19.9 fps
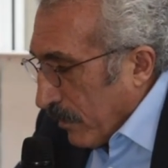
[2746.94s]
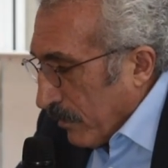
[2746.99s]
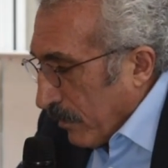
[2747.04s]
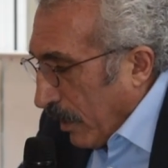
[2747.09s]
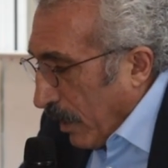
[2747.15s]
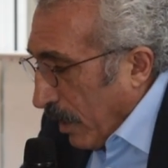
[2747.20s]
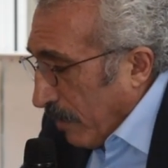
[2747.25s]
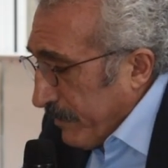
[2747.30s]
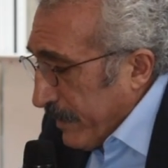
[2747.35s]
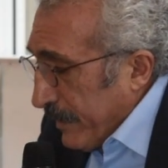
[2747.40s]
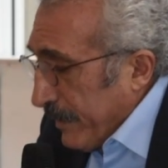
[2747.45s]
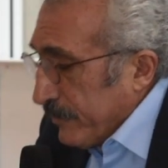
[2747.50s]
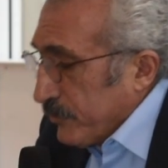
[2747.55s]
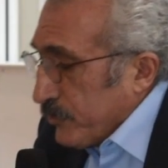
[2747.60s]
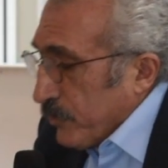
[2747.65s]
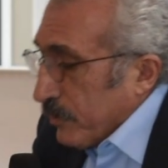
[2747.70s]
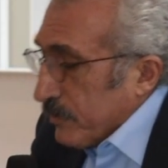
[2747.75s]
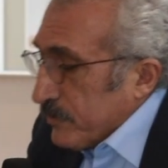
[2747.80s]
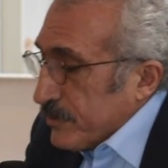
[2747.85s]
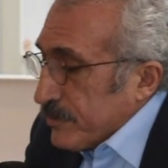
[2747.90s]
Khamenei
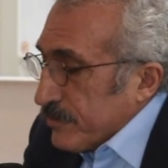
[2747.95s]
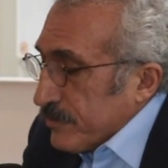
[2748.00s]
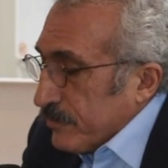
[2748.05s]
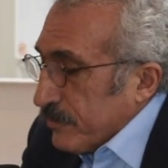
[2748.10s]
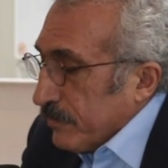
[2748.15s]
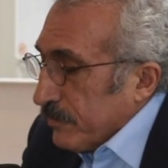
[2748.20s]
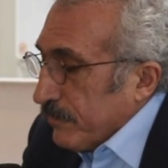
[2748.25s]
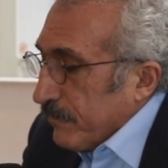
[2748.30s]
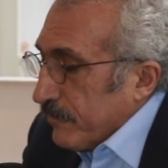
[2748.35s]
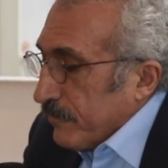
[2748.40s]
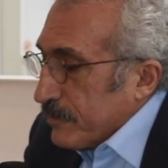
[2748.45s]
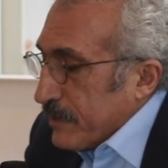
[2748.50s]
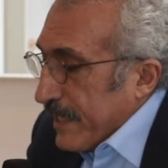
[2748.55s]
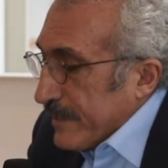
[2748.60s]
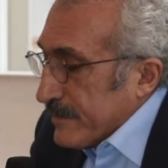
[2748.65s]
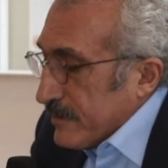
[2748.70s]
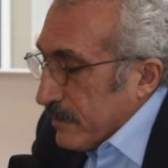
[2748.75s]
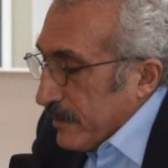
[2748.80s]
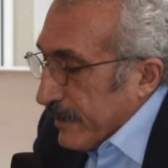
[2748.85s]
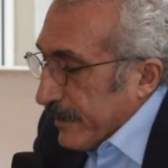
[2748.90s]
chose to
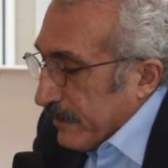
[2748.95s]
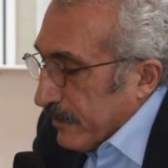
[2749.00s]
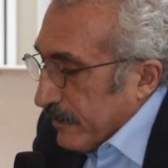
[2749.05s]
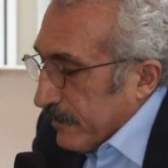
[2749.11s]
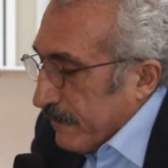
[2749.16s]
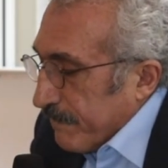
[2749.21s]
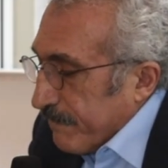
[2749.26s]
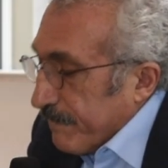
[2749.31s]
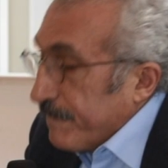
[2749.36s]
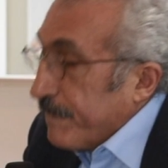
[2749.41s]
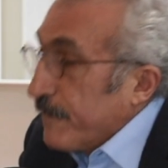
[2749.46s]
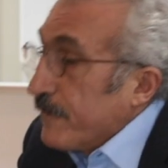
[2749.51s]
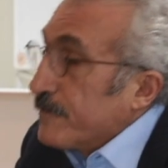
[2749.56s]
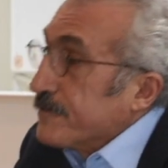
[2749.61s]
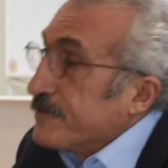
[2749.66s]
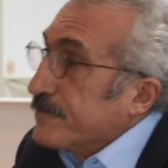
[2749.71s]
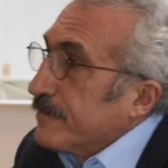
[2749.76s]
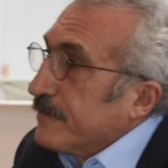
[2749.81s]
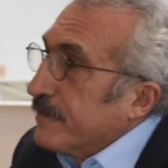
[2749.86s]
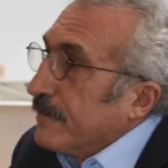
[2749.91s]
translate the
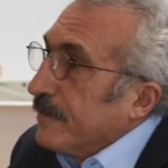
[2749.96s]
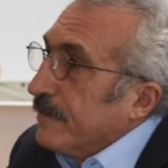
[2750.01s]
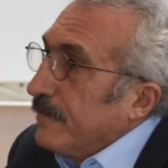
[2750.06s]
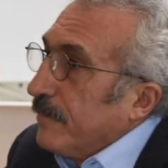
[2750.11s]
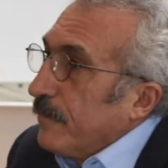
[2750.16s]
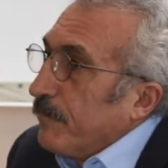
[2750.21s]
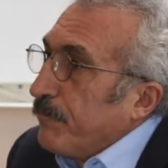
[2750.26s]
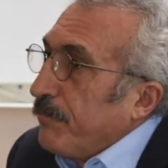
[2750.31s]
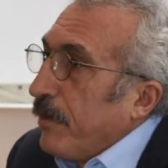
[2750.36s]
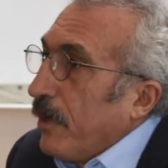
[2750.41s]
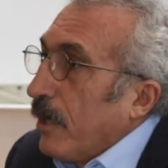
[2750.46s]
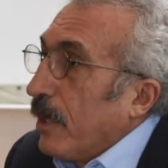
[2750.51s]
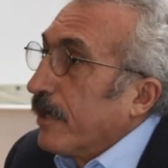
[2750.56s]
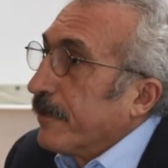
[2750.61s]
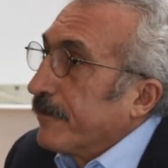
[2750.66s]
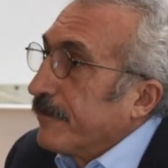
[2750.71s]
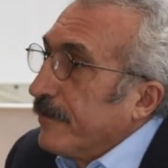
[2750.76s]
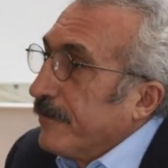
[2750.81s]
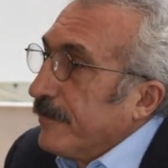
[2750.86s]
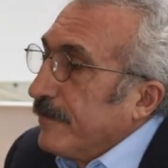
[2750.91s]
first
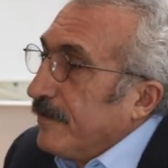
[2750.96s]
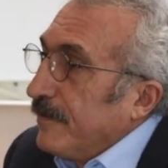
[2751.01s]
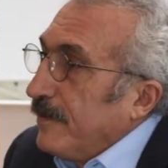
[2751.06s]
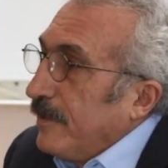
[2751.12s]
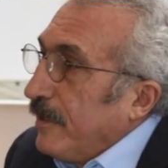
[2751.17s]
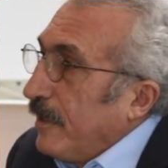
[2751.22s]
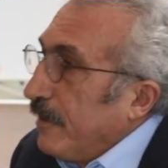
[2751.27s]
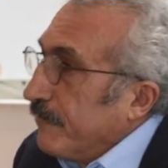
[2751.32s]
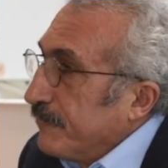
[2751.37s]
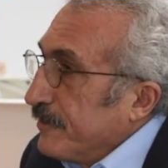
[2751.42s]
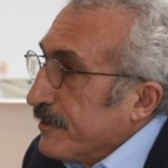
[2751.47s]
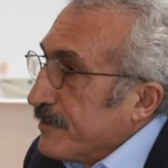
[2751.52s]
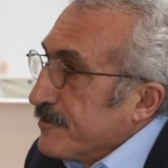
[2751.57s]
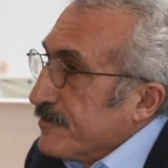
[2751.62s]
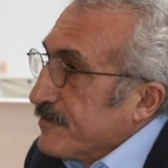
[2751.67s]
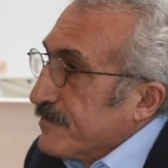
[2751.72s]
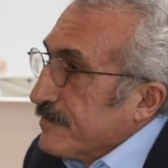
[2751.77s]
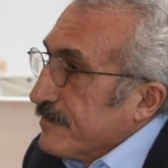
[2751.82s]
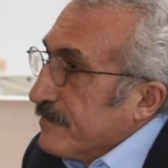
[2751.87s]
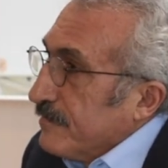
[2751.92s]
part of
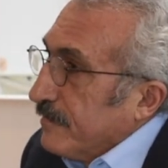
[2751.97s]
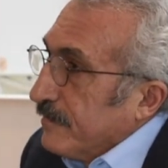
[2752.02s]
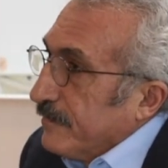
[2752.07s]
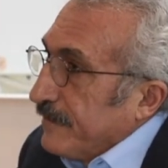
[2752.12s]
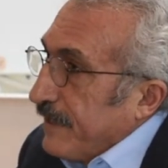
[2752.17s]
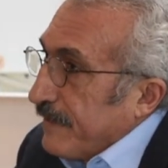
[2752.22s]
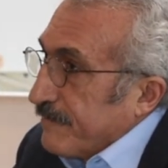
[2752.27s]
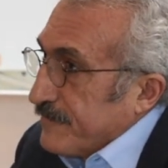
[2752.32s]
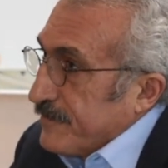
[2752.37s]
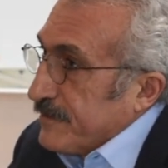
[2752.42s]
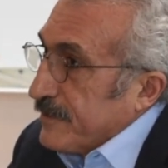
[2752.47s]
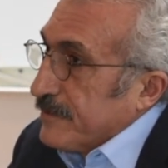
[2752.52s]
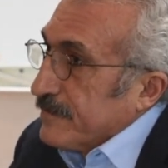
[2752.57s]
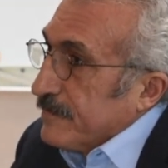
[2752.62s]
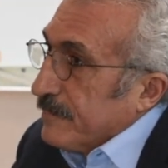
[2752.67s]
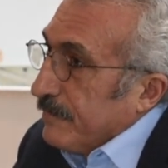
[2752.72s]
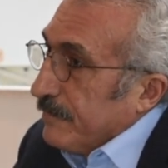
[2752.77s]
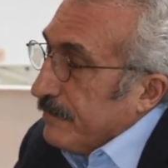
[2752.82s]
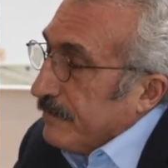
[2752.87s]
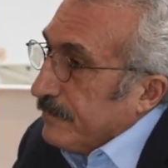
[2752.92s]
this tafsir.
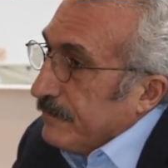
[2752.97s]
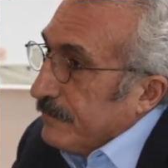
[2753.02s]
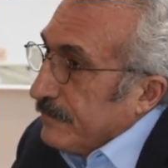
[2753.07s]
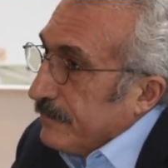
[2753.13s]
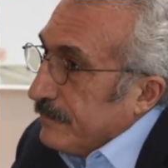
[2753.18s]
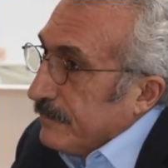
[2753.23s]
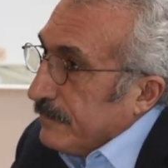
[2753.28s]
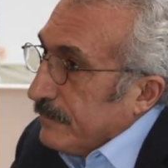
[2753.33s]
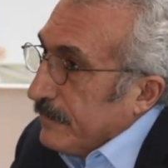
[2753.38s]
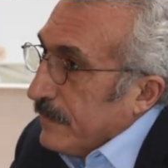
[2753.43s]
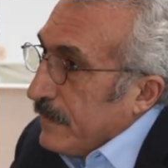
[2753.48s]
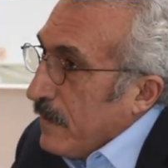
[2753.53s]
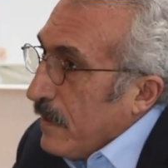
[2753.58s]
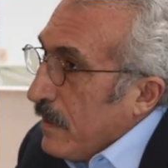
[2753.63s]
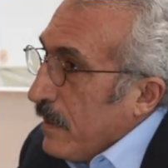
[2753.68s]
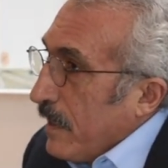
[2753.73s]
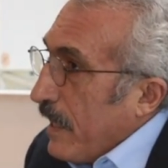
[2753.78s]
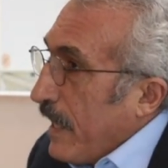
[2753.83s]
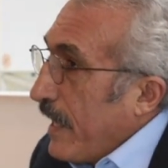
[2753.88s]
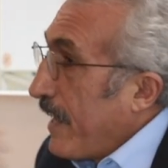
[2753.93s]

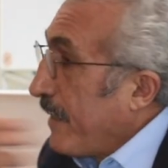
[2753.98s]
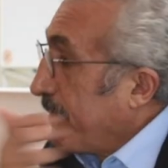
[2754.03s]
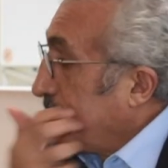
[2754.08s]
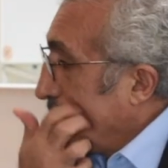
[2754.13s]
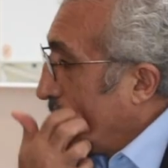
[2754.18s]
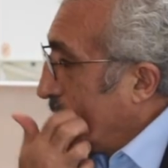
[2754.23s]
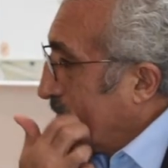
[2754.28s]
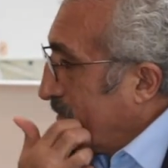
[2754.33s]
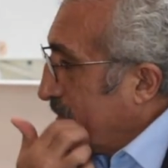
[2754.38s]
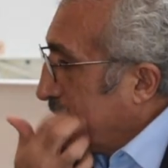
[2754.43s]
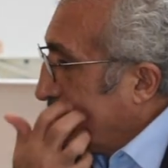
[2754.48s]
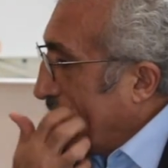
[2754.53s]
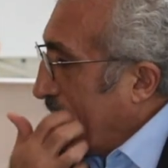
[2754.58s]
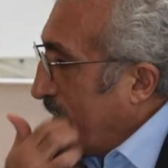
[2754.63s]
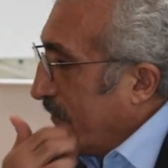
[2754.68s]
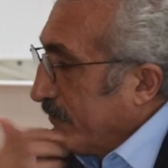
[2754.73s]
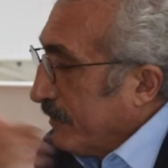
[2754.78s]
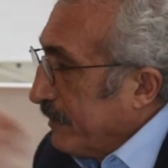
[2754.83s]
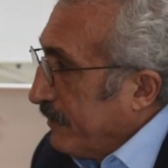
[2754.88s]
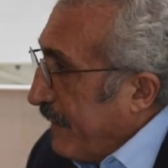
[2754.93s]
And
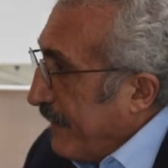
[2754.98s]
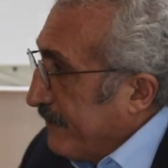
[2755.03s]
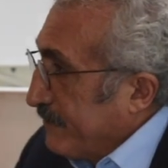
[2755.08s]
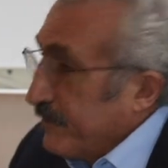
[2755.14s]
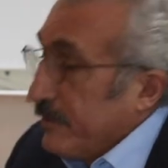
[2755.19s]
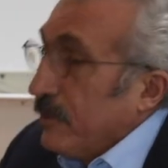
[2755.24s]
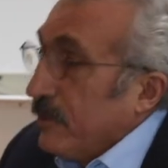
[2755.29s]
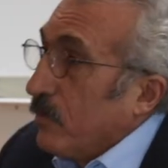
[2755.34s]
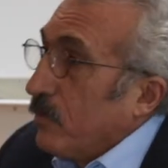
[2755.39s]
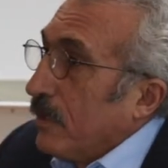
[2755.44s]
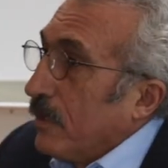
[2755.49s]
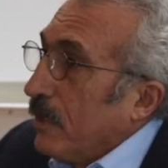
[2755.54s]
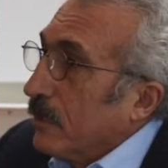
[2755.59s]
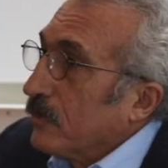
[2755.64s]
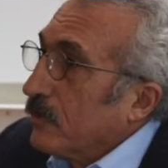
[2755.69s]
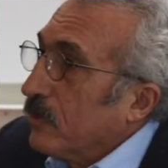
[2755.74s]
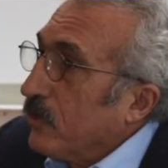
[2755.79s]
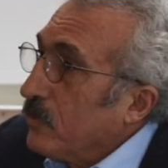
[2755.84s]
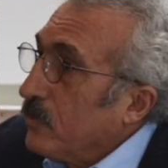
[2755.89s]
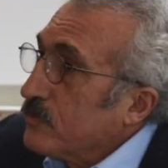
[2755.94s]
the tafsir of
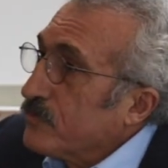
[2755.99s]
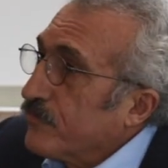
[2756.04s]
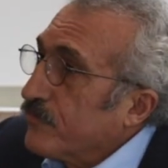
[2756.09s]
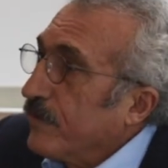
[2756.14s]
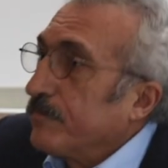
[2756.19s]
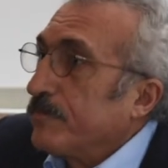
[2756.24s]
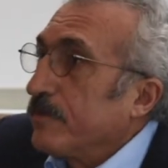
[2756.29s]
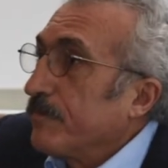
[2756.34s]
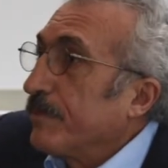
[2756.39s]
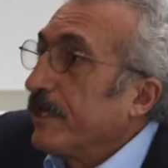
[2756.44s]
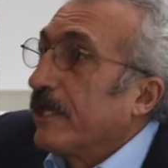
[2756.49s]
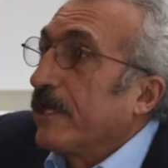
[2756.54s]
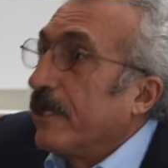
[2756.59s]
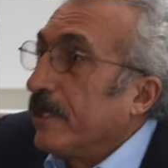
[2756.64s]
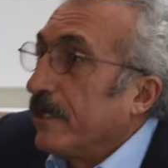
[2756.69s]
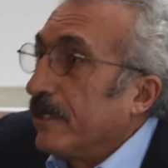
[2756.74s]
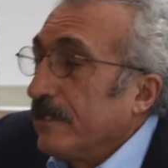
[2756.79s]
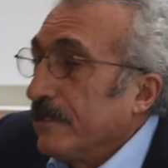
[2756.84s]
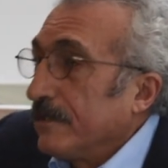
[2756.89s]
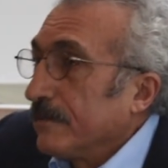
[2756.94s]
Quran goes from the
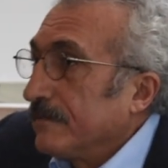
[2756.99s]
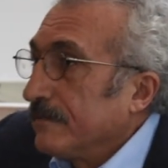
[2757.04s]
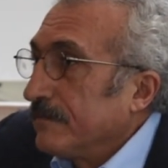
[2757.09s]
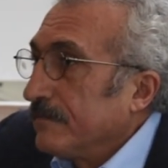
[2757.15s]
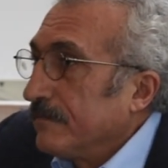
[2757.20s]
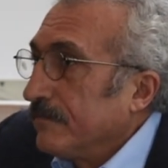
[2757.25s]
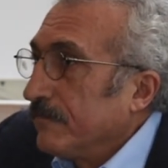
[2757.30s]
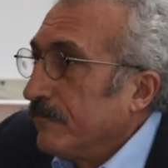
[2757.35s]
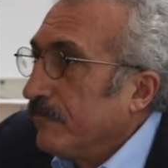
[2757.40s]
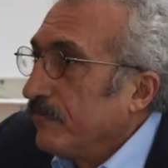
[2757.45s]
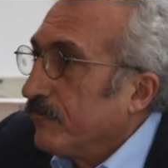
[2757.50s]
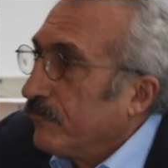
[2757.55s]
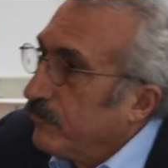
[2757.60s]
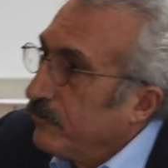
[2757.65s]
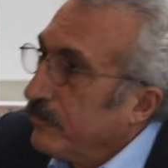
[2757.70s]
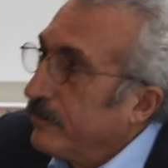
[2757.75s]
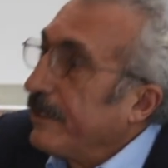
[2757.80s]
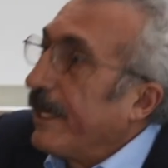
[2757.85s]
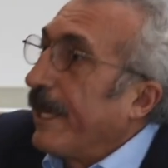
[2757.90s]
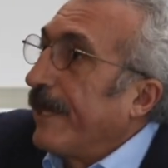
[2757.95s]
beginning
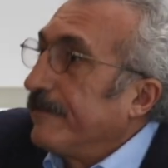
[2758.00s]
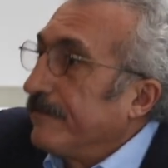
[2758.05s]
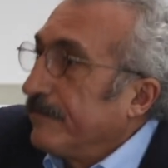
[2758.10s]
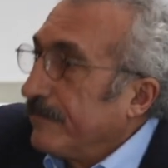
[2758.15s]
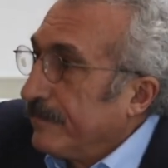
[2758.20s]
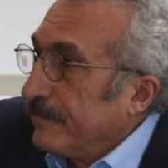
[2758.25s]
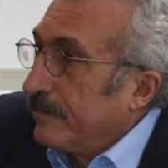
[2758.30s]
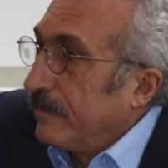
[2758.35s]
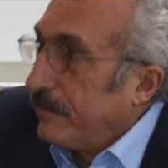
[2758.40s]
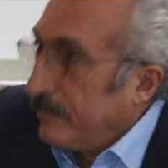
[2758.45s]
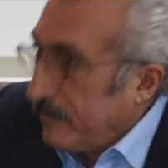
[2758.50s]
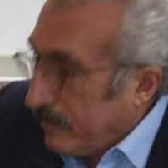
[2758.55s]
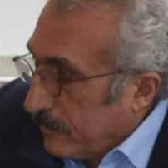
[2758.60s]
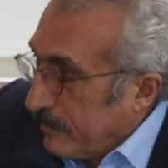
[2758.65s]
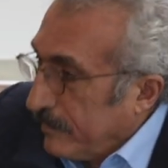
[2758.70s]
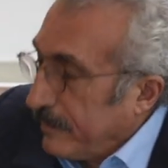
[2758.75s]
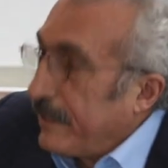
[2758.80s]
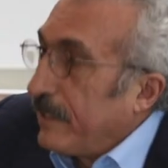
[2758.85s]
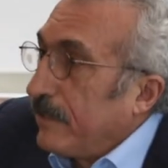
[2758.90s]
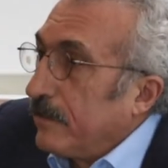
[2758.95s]
to the end.
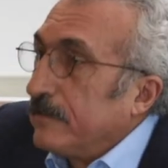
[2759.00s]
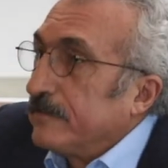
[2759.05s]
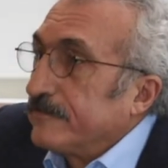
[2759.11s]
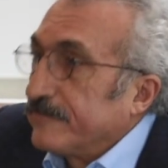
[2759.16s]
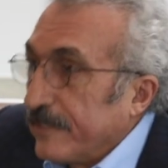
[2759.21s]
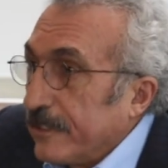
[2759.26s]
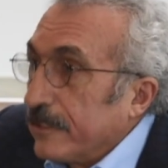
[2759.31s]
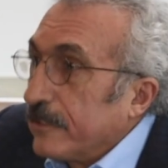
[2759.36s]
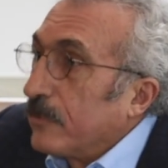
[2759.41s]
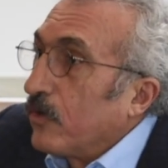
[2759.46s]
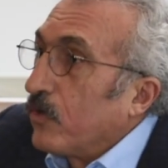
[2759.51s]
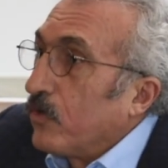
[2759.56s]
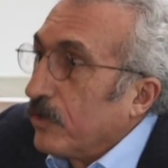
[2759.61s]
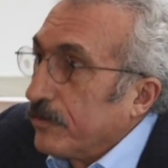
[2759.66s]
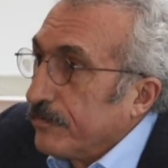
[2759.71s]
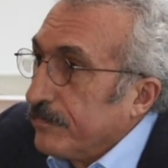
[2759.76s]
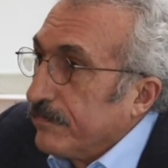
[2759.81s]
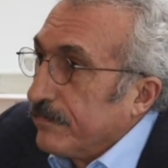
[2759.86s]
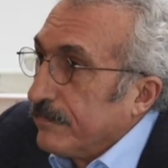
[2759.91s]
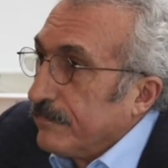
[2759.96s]
Sayyad
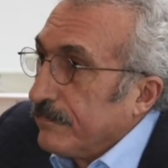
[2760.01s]
Qutb.